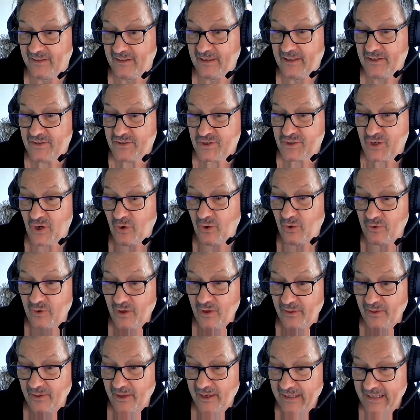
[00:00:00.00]
So
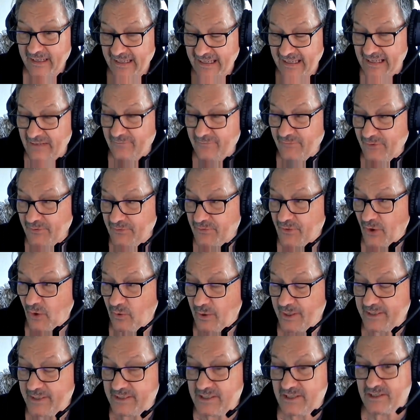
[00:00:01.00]
even though
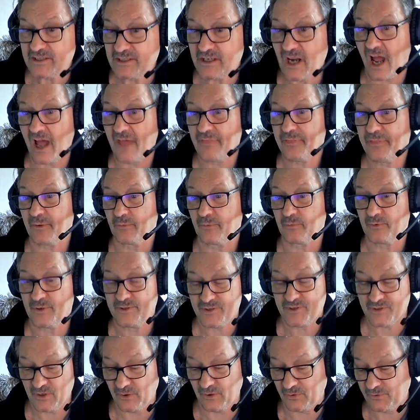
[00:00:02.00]
it's not the
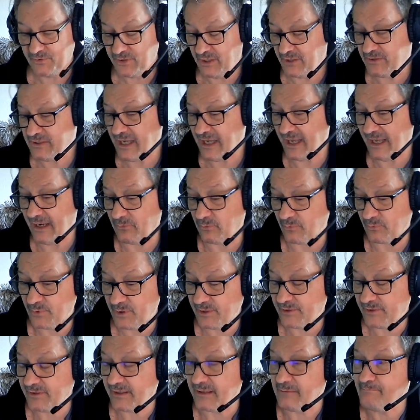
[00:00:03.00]
result, you can't
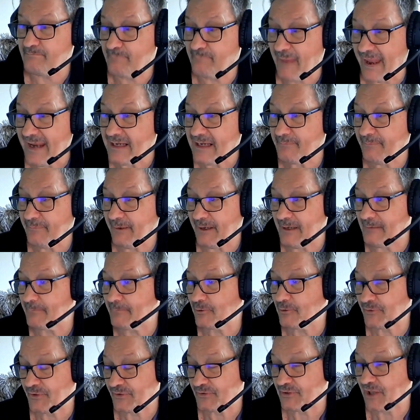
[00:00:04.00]
really make
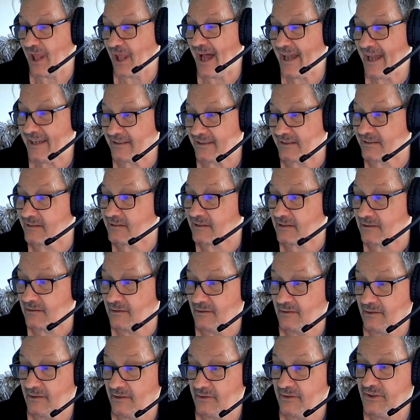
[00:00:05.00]
people delighted.
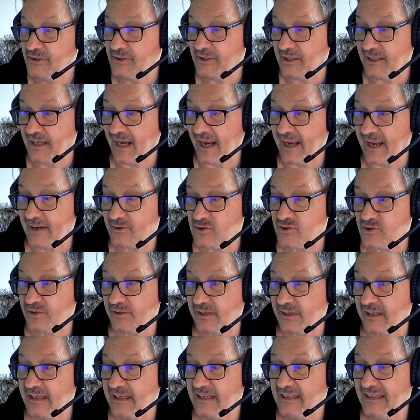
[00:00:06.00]
You can
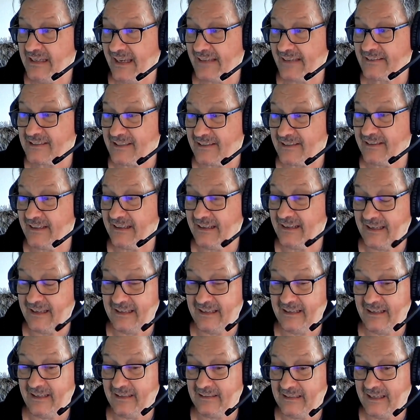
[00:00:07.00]
actually get
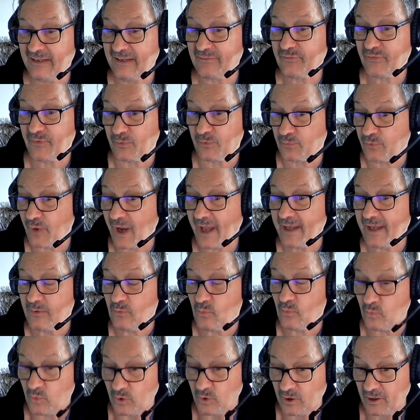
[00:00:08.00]
the right
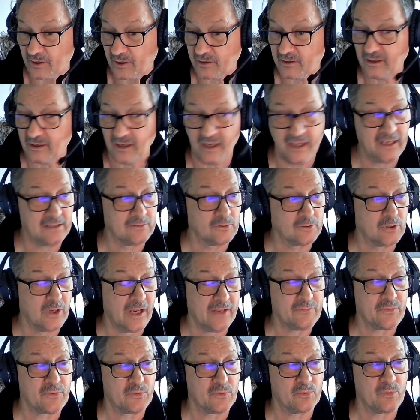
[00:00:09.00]
work and
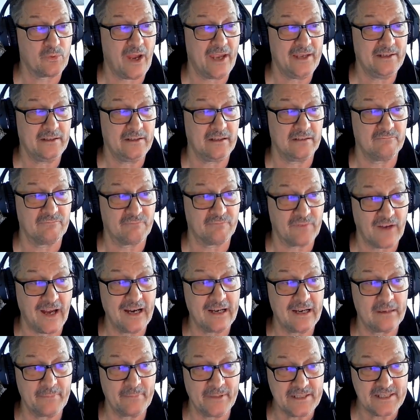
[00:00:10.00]
get the right
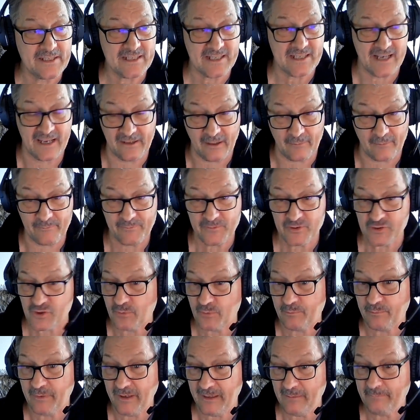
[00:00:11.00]
environment set up so
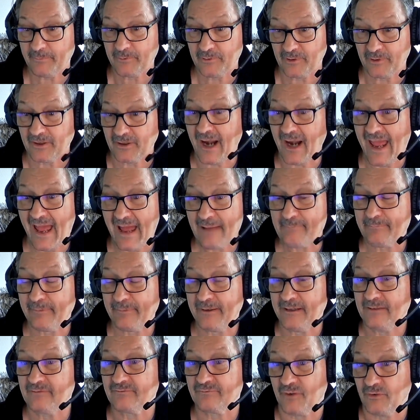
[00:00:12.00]
people are
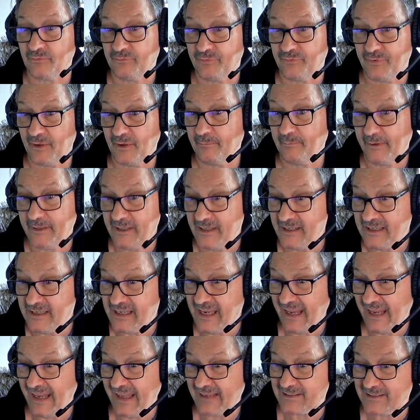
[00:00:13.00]
happy and fulfilled, but you
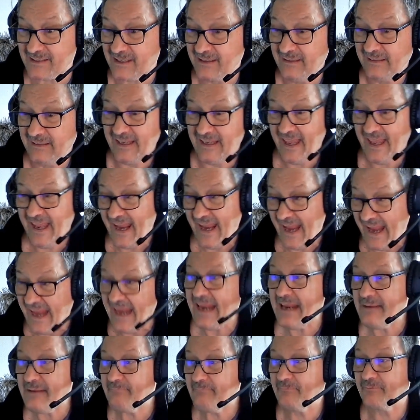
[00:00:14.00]
can't
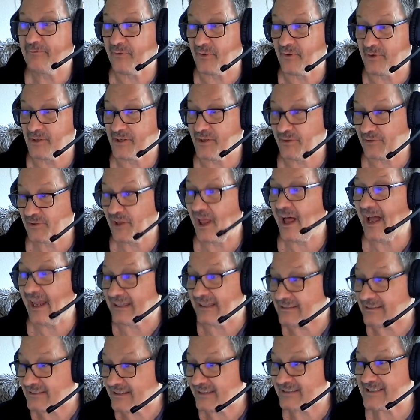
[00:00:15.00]
aim for delight.
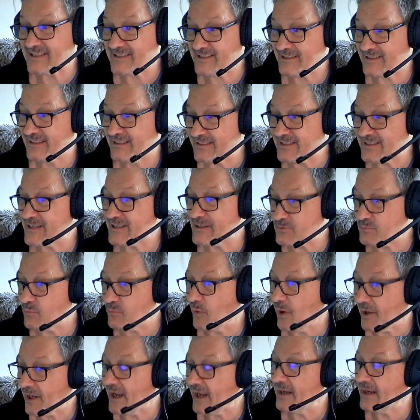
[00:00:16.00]
This is
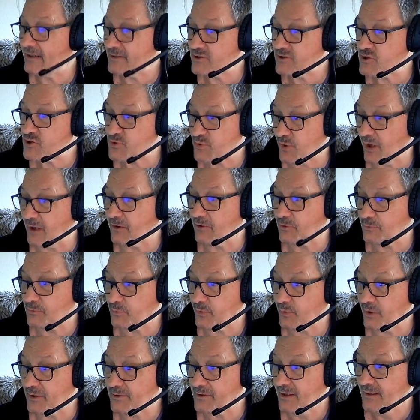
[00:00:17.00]
what I struggled
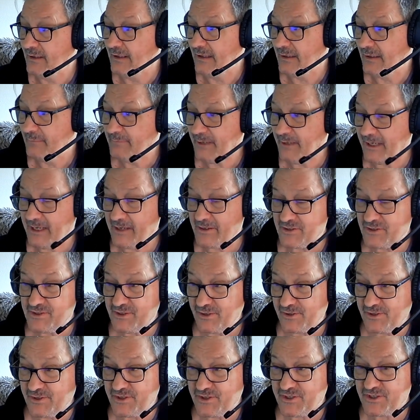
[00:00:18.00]
with because
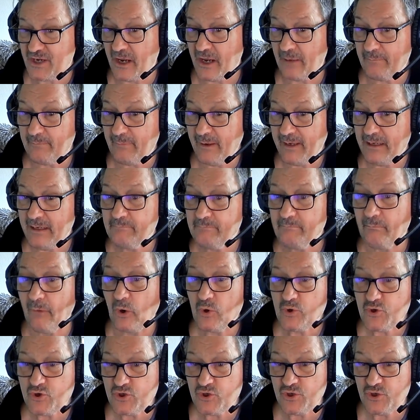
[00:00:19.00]
there's some
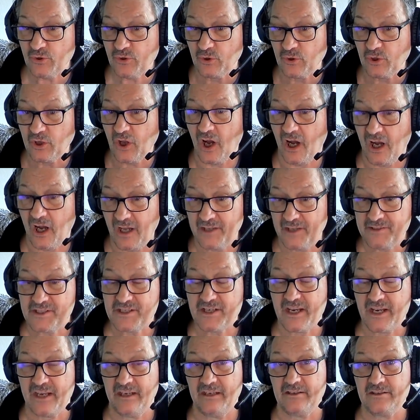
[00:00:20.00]
emotional
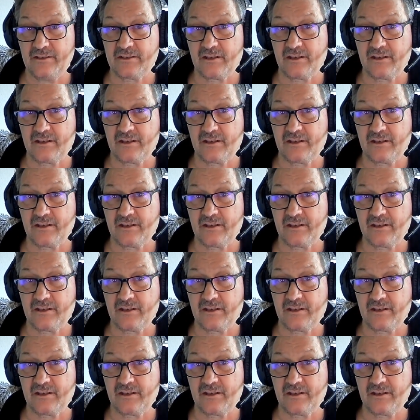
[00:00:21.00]
content.